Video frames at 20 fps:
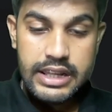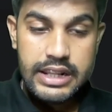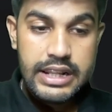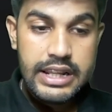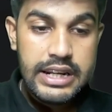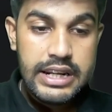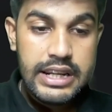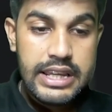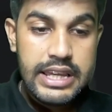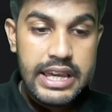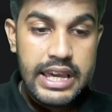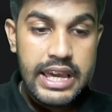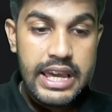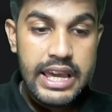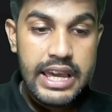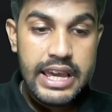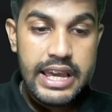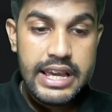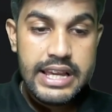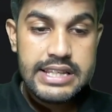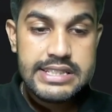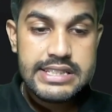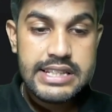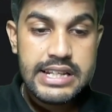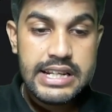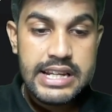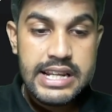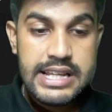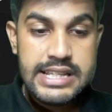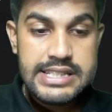Then k is
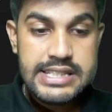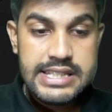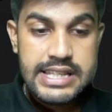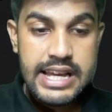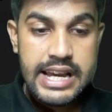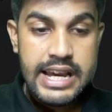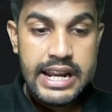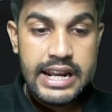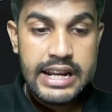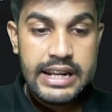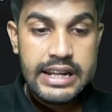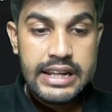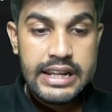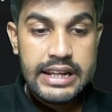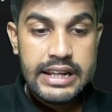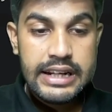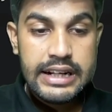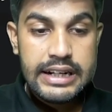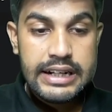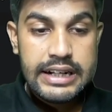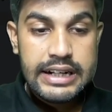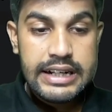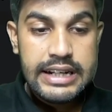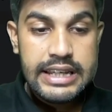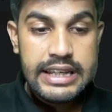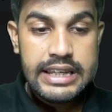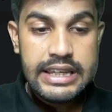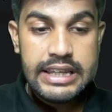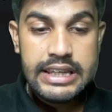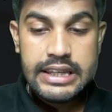less than
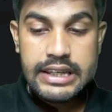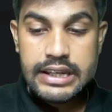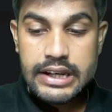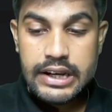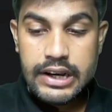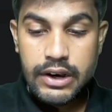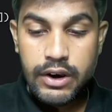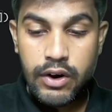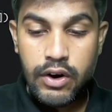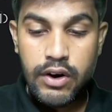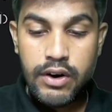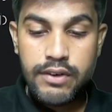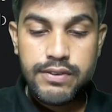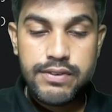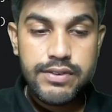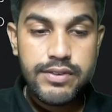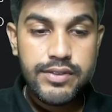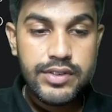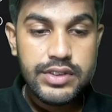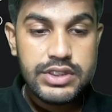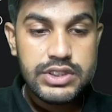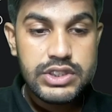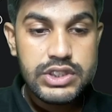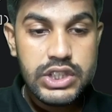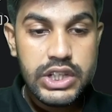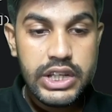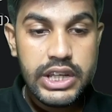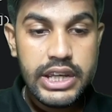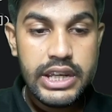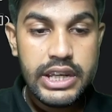d of
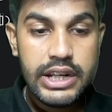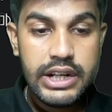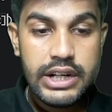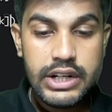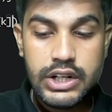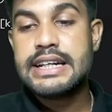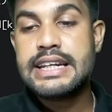j